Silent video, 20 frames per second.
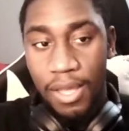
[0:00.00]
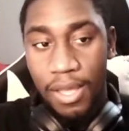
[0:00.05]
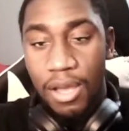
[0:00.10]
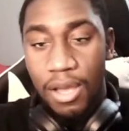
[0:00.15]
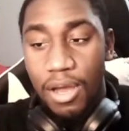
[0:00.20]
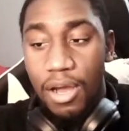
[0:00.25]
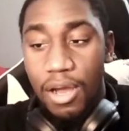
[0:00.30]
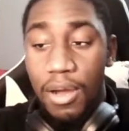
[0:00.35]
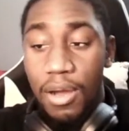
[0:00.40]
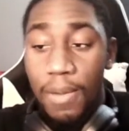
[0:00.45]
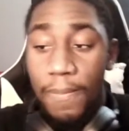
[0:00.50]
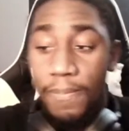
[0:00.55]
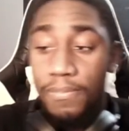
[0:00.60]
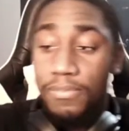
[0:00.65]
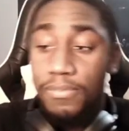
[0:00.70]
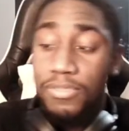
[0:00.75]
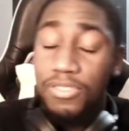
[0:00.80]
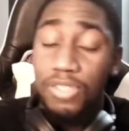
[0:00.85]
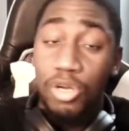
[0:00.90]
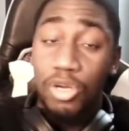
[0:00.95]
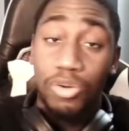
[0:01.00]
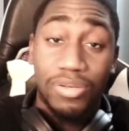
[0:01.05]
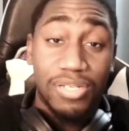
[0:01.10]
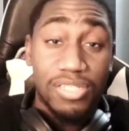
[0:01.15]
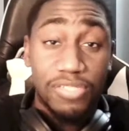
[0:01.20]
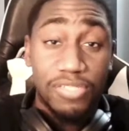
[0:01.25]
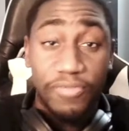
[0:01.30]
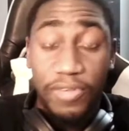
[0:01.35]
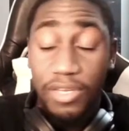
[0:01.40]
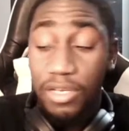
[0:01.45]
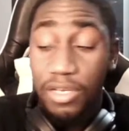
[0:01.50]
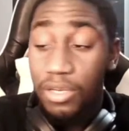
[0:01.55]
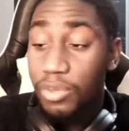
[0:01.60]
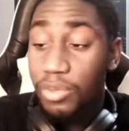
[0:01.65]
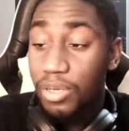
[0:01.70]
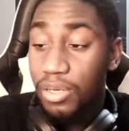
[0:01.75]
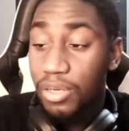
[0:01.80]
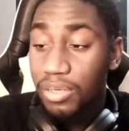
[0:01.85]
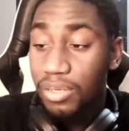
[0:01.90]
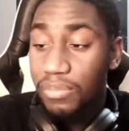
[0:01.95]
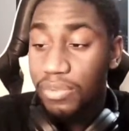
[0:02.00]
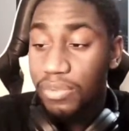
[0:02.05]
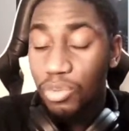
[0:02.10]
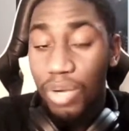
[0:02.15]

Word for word: Um, so in this video, we are going to be